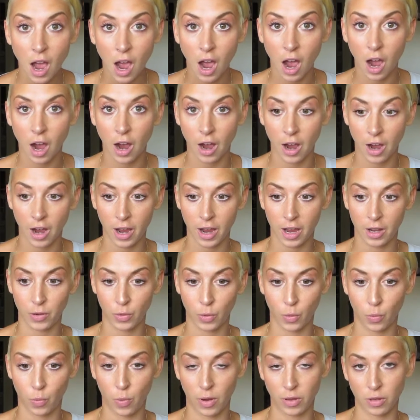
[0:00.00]
on
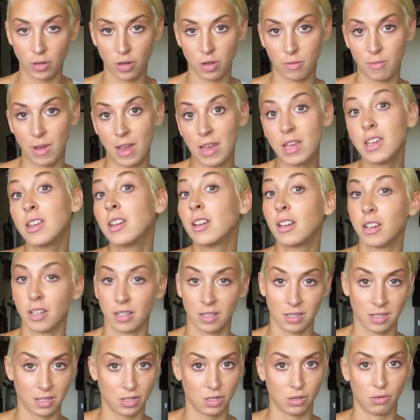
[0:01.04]
whether you make it a
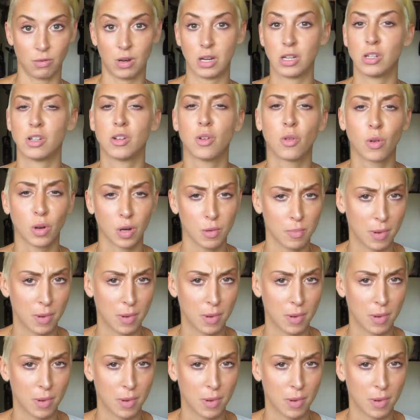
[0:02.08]
good situation or a